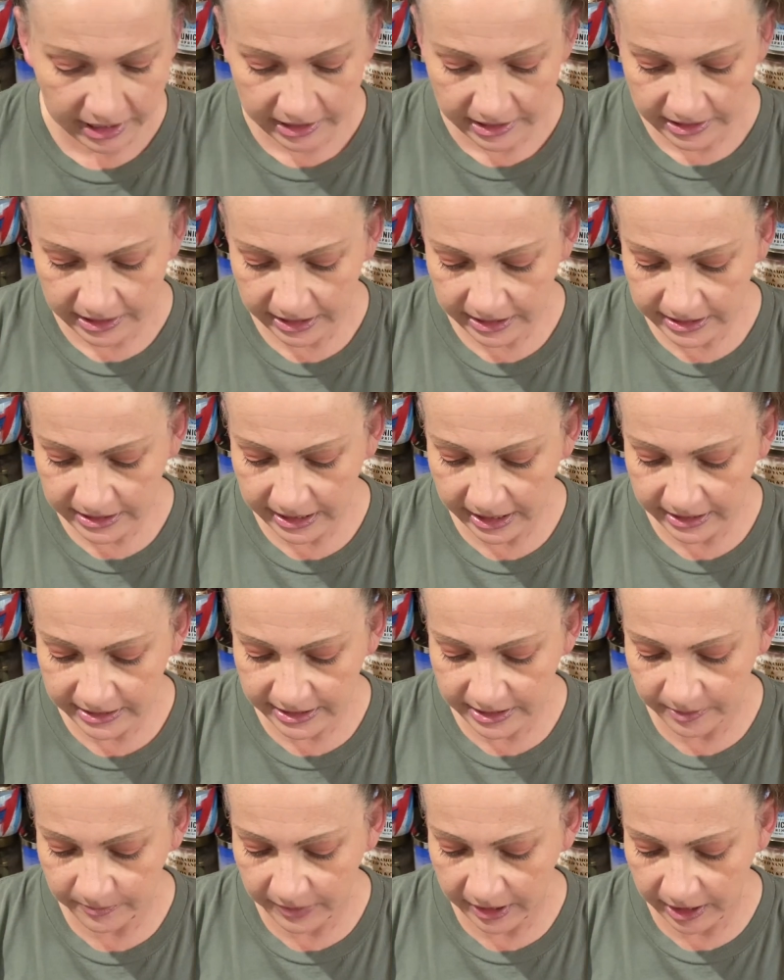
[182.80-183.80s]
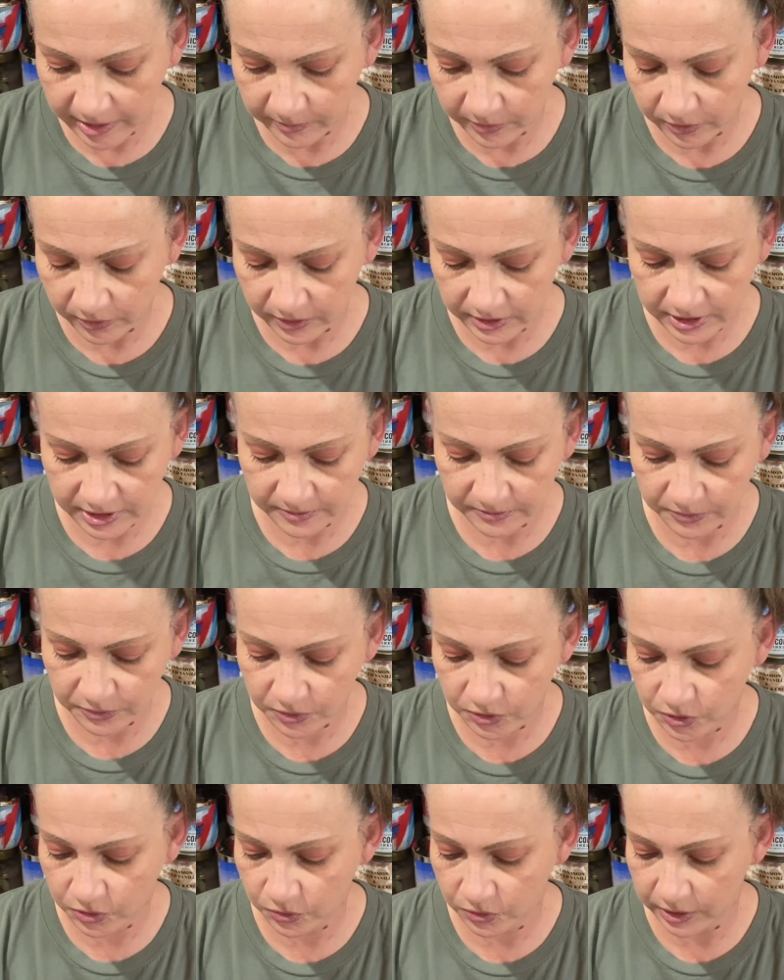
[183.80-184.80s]
This has some amber and some
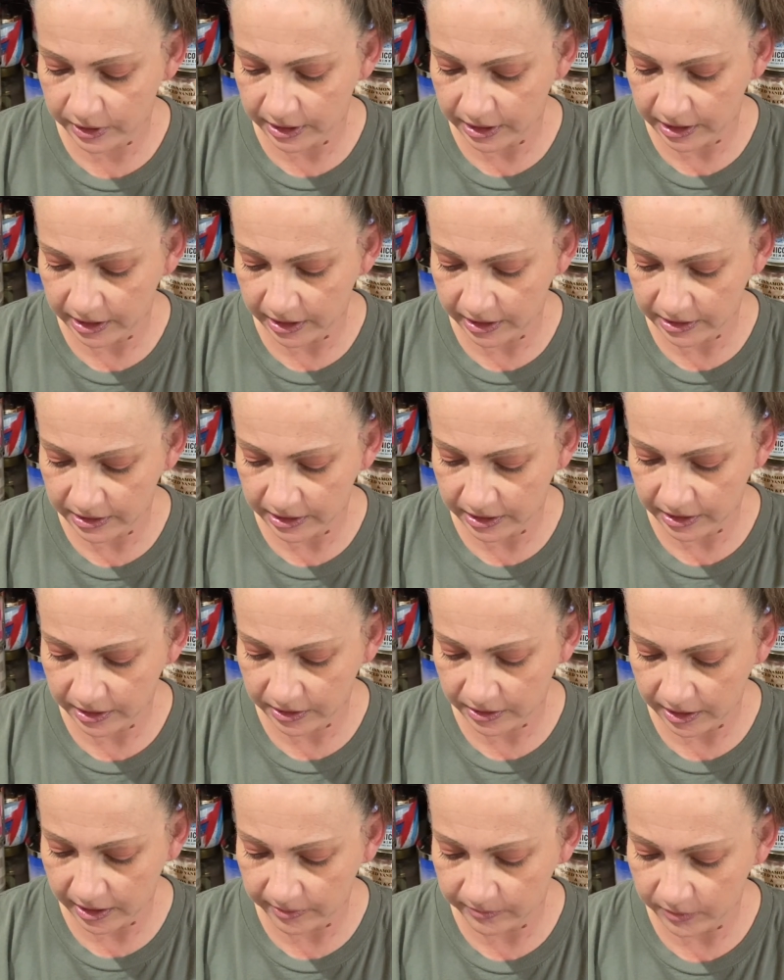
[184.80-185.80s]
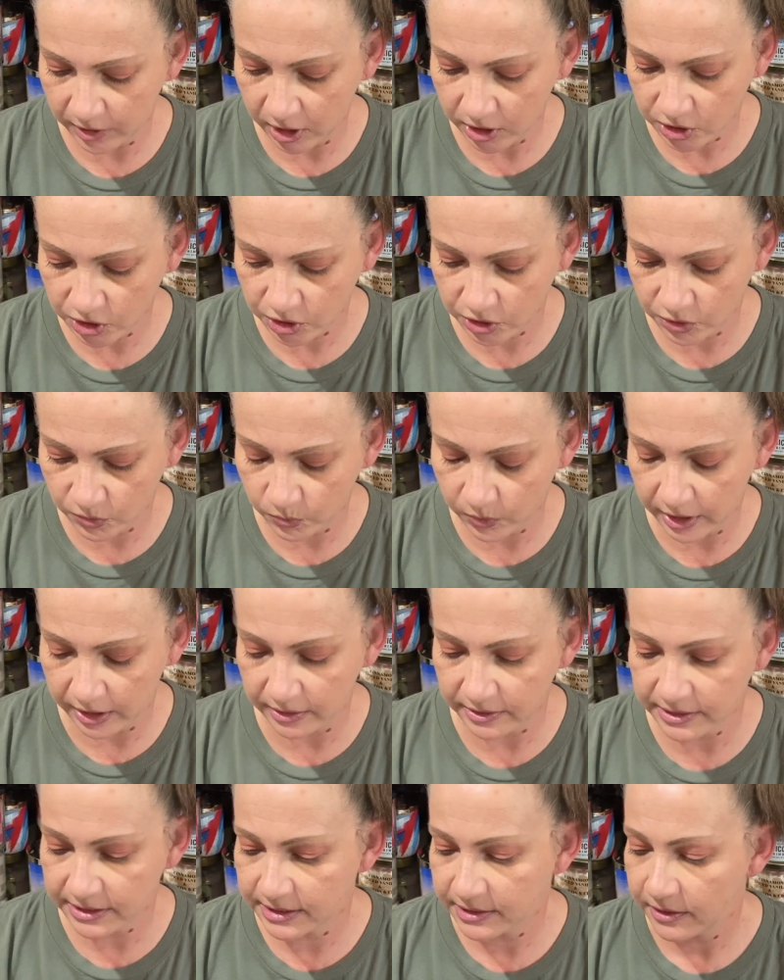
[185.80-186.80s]
patchouli in it, I think. I'm not sure what
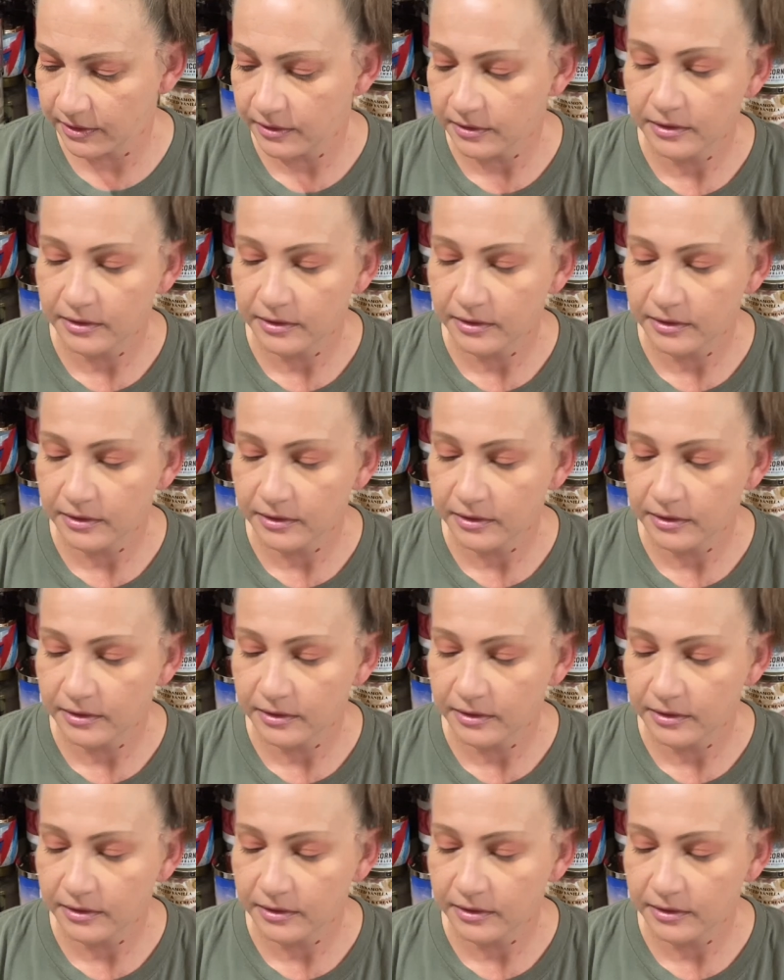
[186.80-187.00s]
else.